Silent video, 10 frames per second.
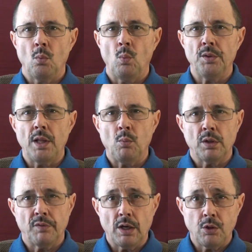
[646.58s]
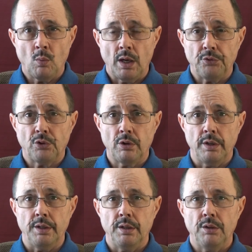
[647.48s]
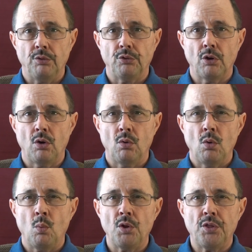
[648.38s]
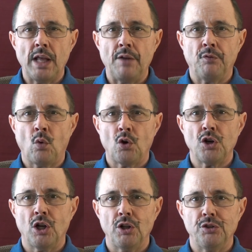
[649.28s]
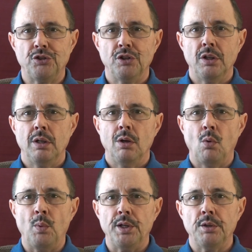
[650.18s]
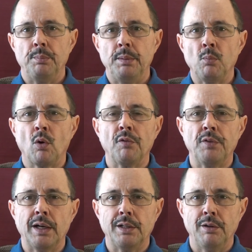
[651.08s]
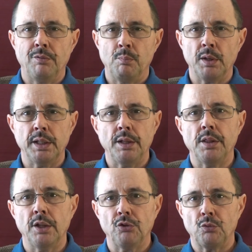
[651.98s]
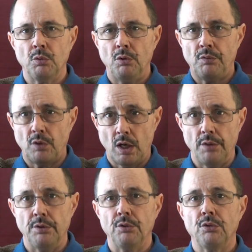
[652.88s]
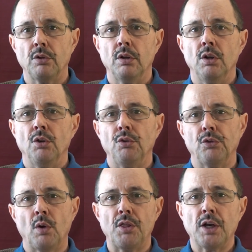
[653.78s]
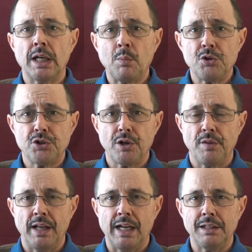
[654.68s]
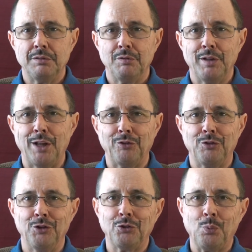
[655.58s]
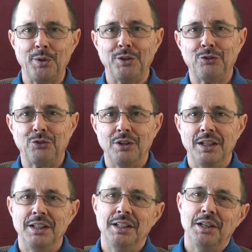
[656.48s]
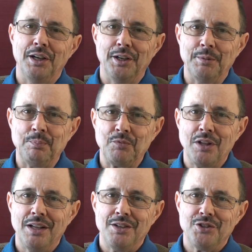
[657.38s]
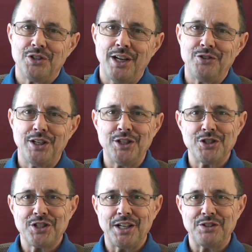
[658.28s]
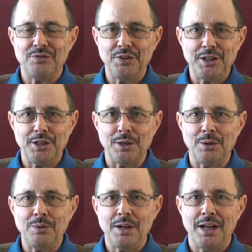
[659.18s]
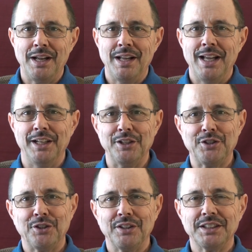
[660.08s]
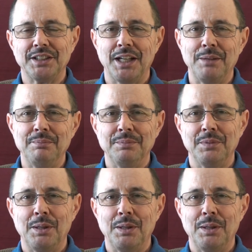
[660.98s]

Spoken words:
when they would have otherwise heard it. And so with that foreknowledge, we can be more effective bringing things through for others. So I thought I would share that. That's this week's Shays Insights video. And until next time,